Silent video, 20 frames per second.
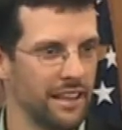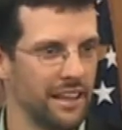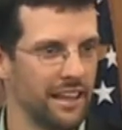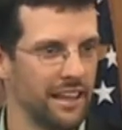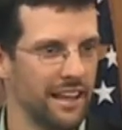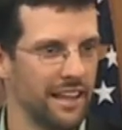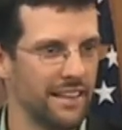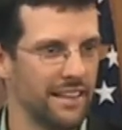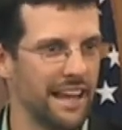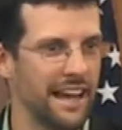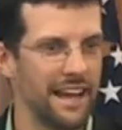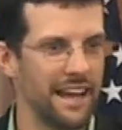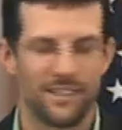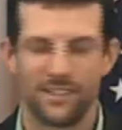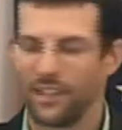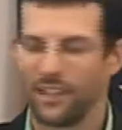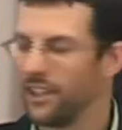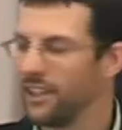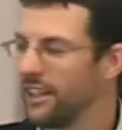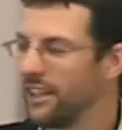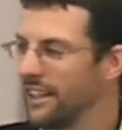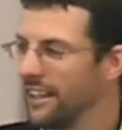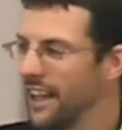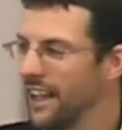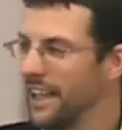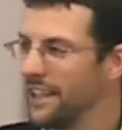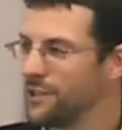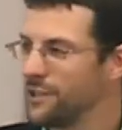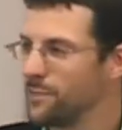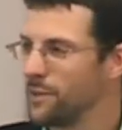And that is a
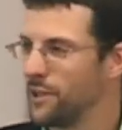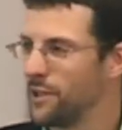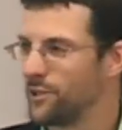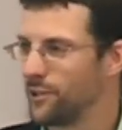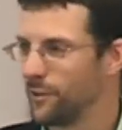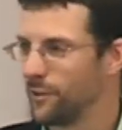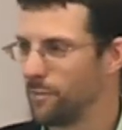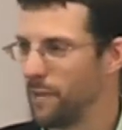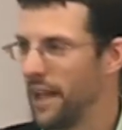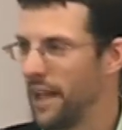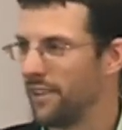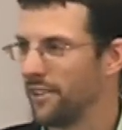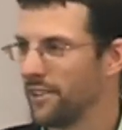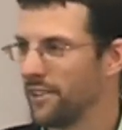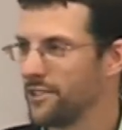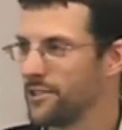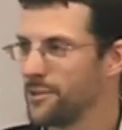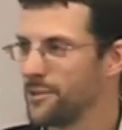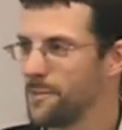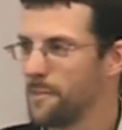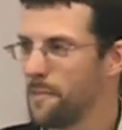nice picture of balance.